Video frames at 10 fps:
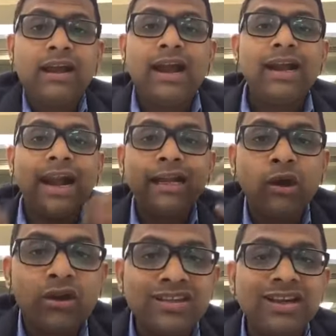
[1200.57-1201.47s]
and
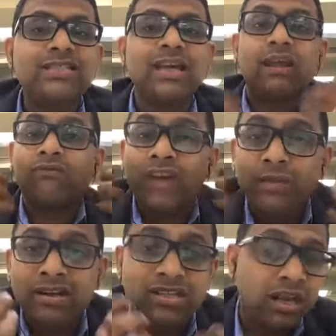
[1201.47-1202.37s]
antioxidants are very
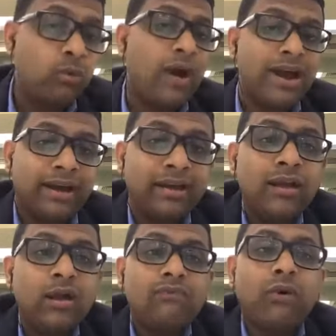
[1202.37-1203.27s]
much required
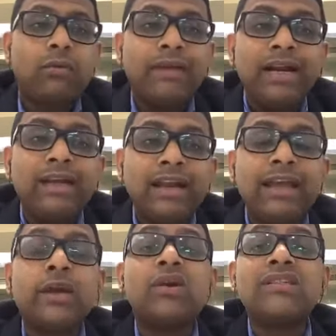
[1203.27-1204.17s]
for maintaining
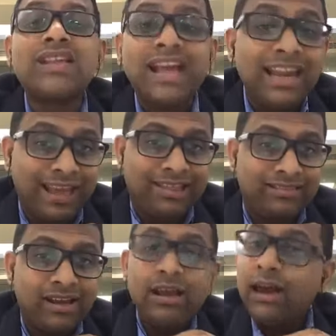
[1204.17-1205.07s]
your skin health.
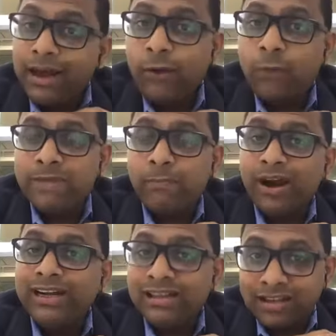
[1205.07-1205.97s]
I hope the
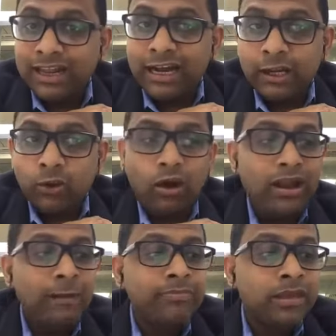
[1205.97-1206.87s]
point is clear to you
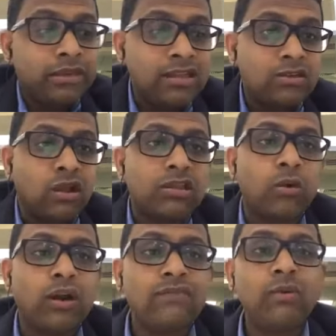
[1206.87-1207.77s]
all. This is also
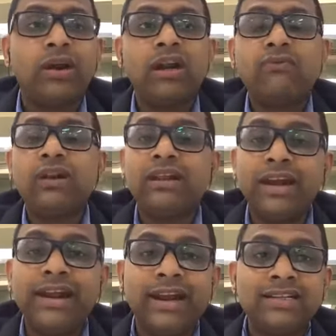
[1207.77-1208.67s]
one of the wonderful
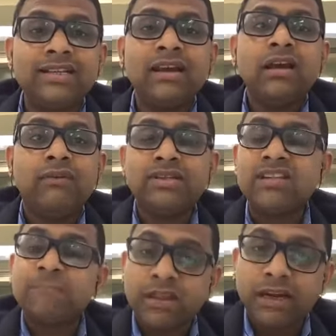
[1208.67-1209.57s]
ingredients which is
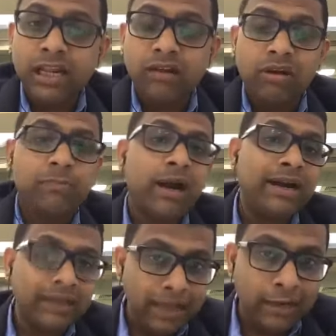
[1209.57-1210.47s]
present in our
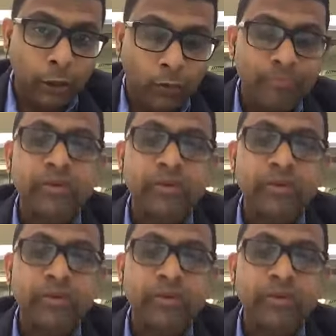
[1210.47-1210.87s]
product iGlow.